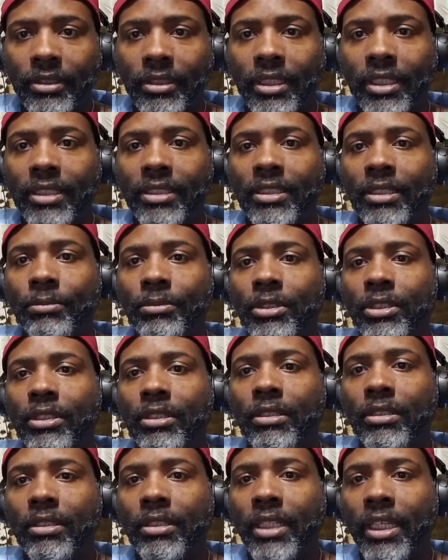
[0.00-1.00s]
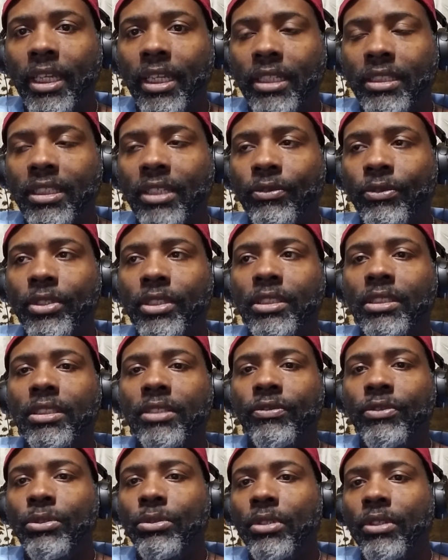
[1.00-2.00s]
It's something that, say for instance,
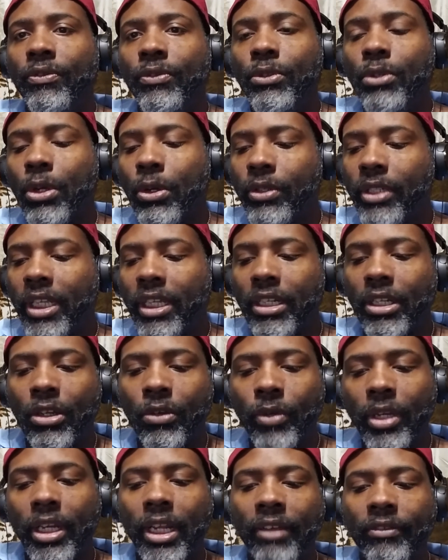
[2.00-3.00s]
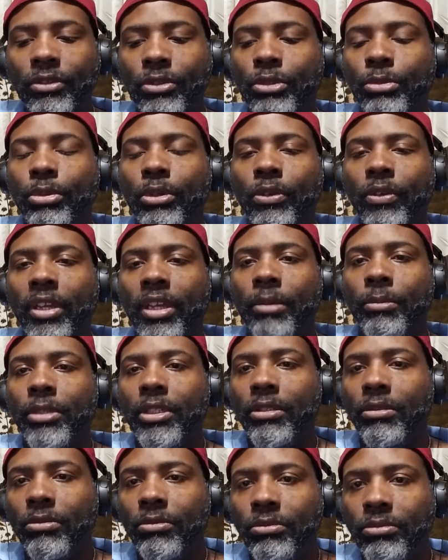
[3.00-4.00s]
if you heard they had a great after school program and
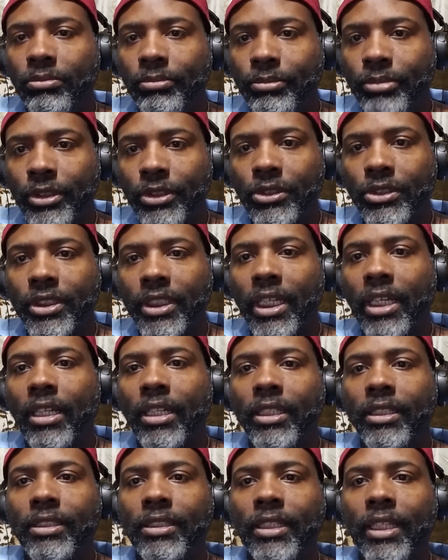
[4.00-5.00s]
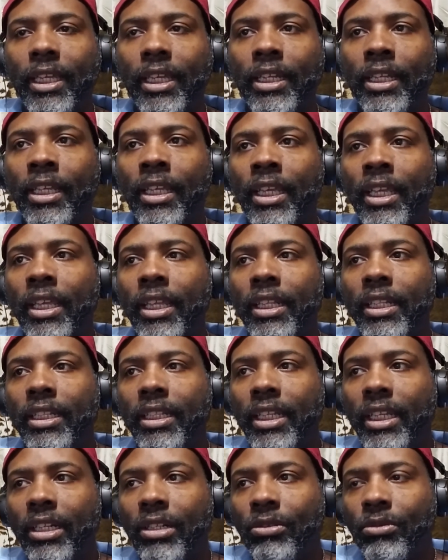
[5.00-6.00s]
you put your child into that,
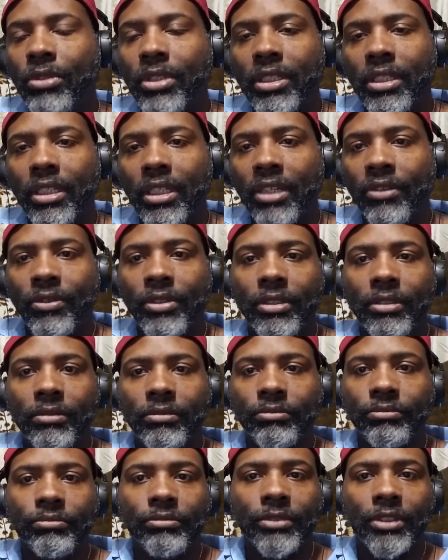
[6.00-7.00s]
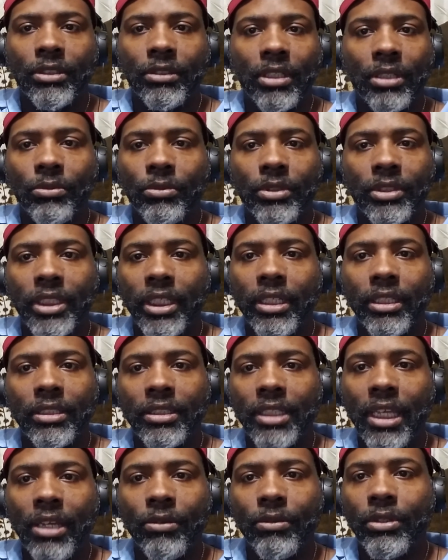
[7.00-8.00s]
they don't want to ever, they don't want to take
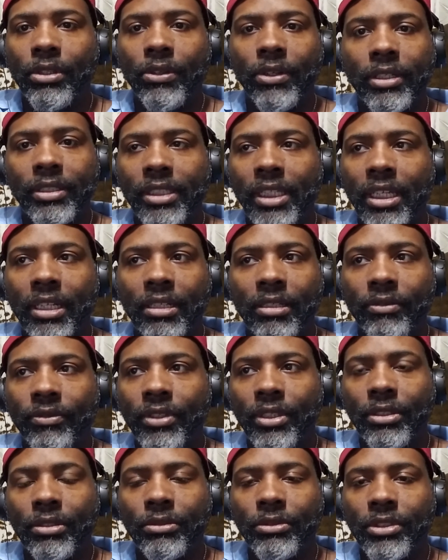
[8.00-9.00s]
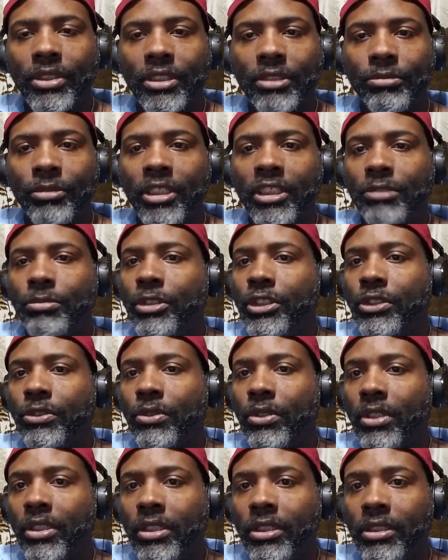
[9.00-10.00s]
Taekwondo outside of, 6 months, but you're
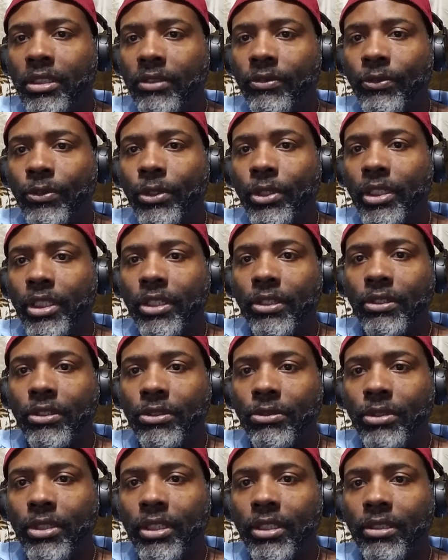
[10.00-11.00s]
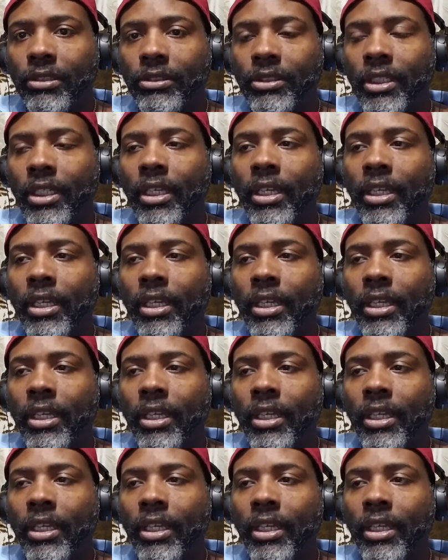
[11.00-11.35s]
on the hook for a year or 2 years.